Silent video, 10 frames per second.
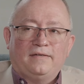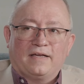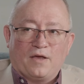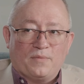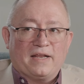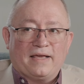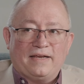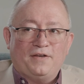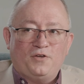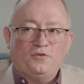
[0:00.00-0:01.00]
coming to that
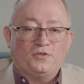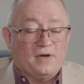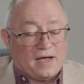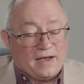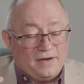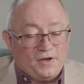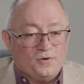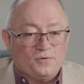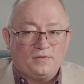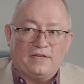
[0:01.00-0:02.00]
end user, I
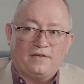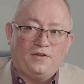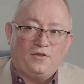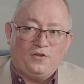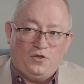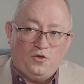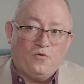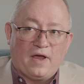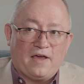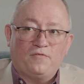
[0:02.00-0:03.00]
know that
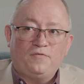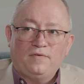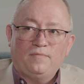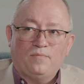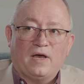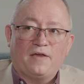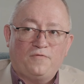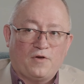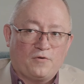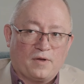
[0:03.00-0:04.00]
you have my
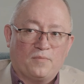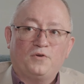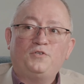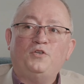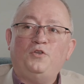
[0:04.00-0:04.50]
phone number, so